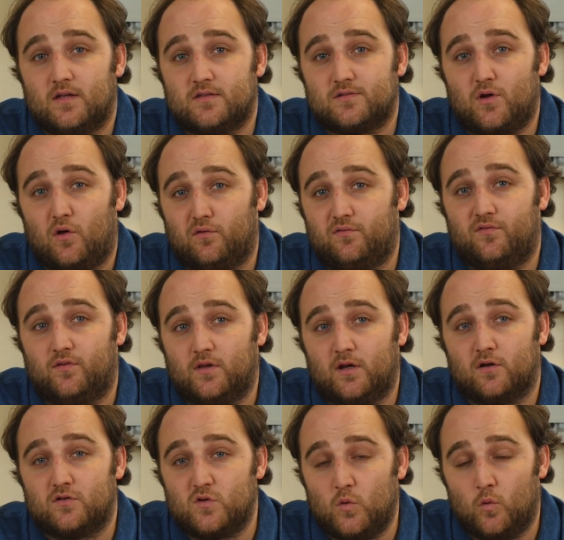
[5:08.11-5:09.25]
It's called
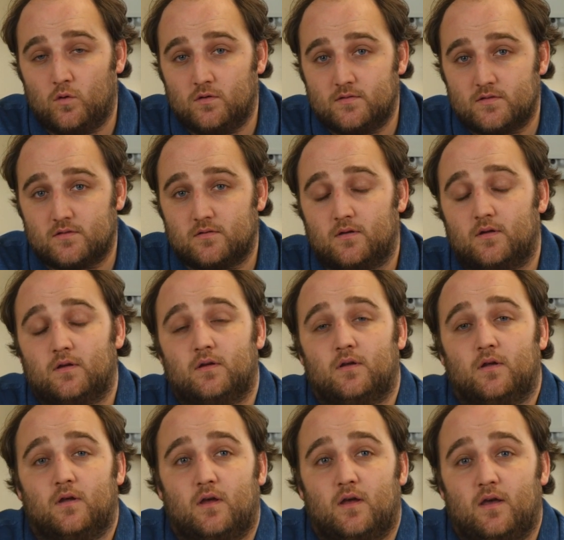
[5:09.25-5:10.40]
FLIR Tools,
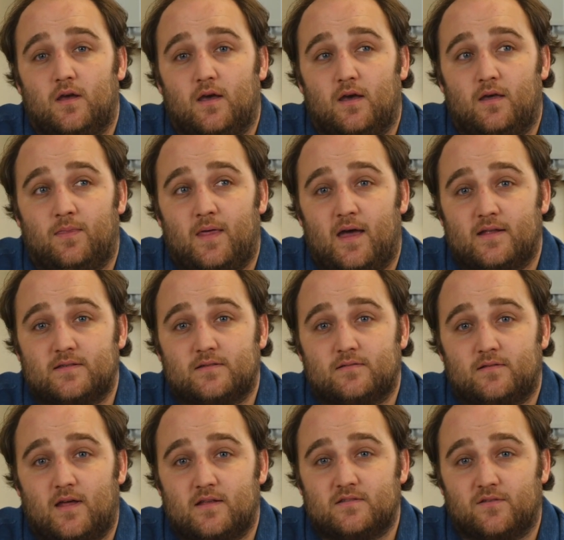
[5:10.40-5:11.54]
and that's
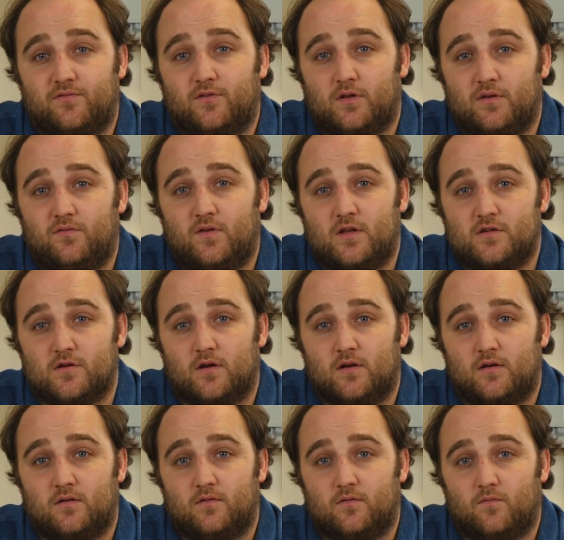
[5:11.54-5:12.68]
that's a fully featured